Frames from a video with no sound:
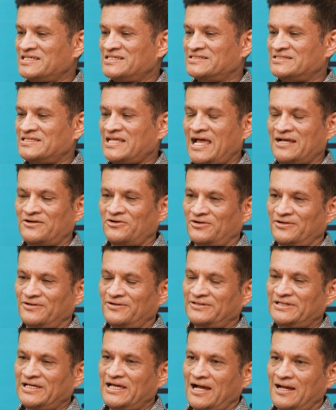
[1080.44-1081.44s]
is, hang on,
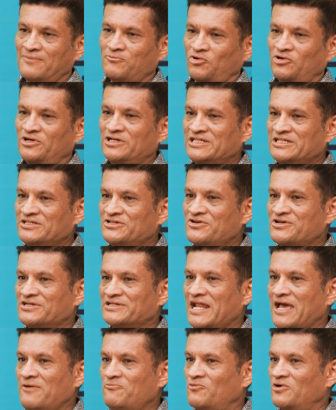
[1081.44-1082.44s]
okay, I'm already
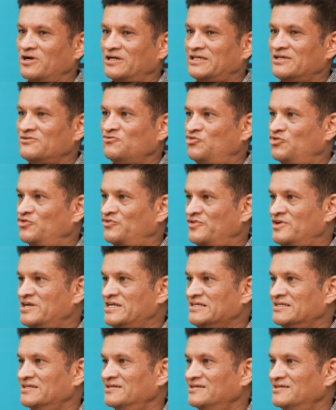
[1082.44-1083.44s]
doing networking for
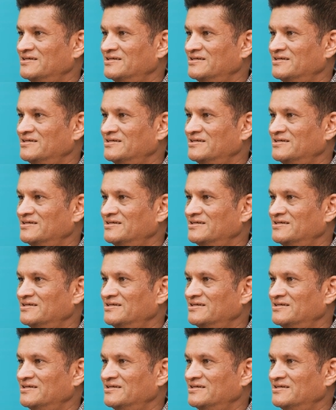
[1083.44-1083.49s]
free.